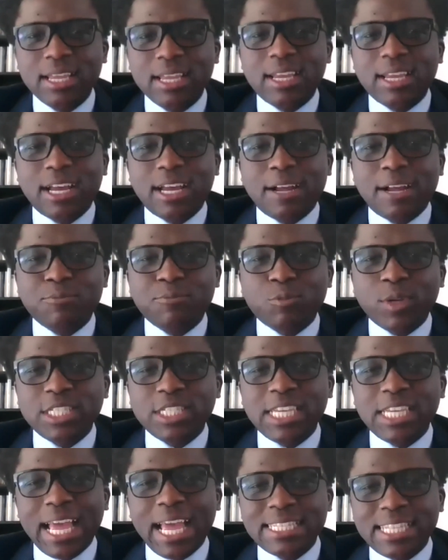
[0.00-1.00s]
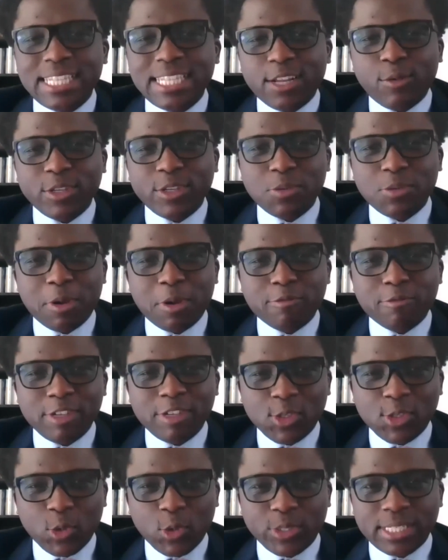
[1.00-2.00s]
When she asked that question about
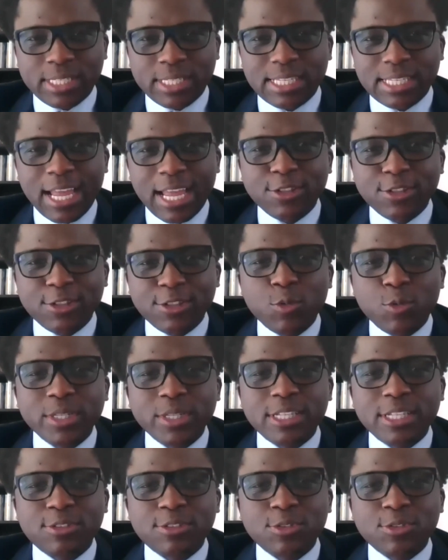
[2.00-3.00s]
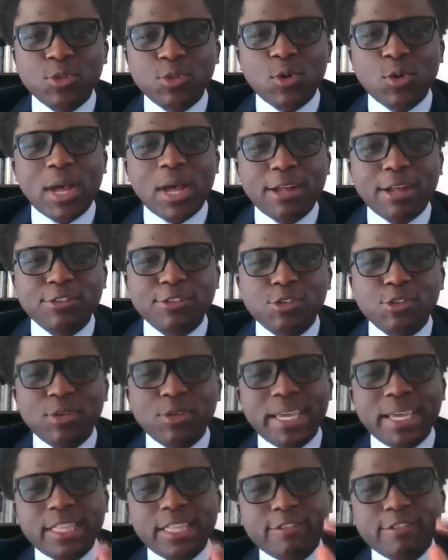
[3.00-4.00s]
resources, Anu wanted to know, how do you get the
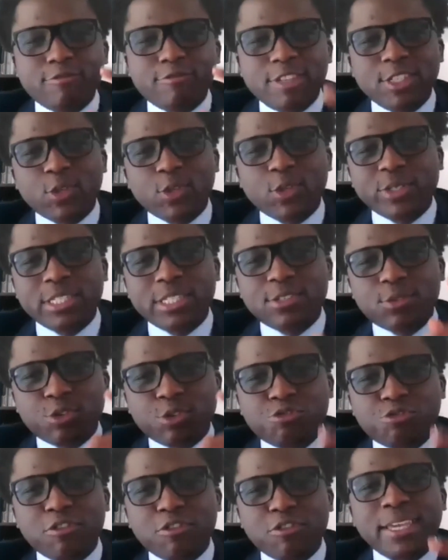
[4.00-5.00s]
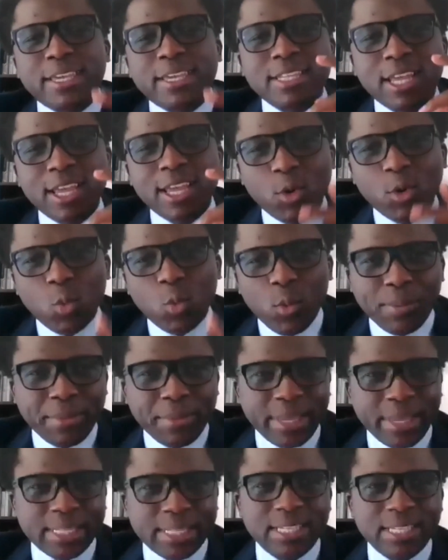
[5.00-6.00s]
resources to train
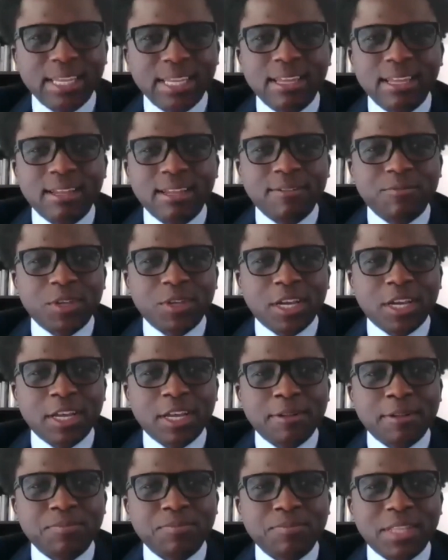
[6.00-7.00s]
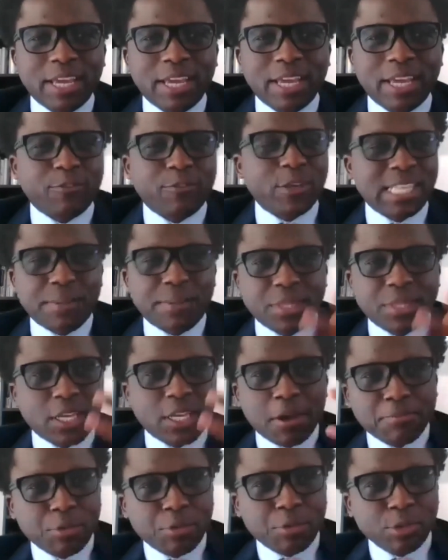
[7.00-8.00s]
women? Like, for example, the
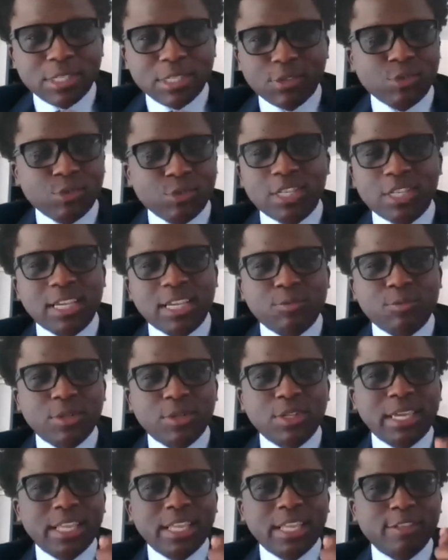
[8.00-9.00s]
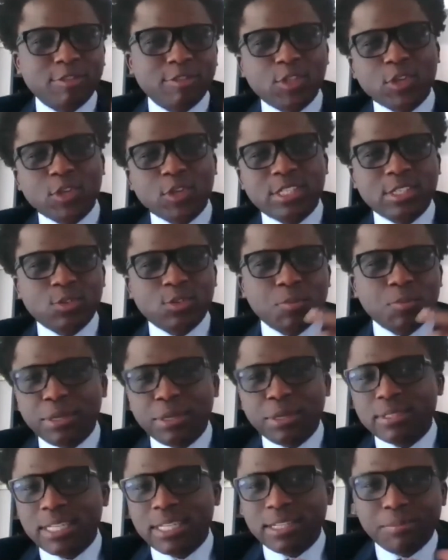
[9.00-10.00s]
computer you shared. Where do you get the resources to
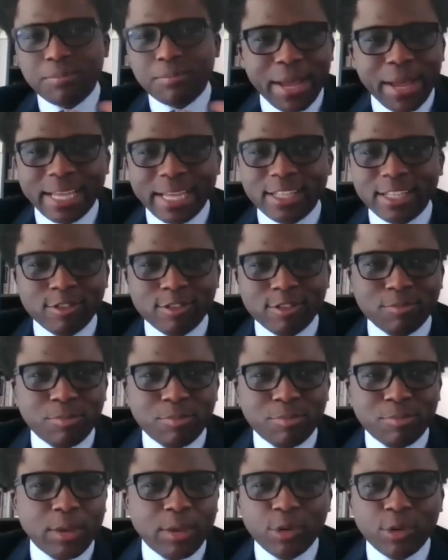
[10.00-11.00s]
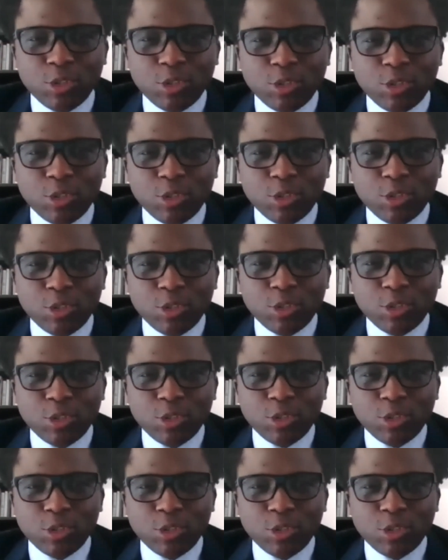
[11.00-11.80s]
build it, buy what you need,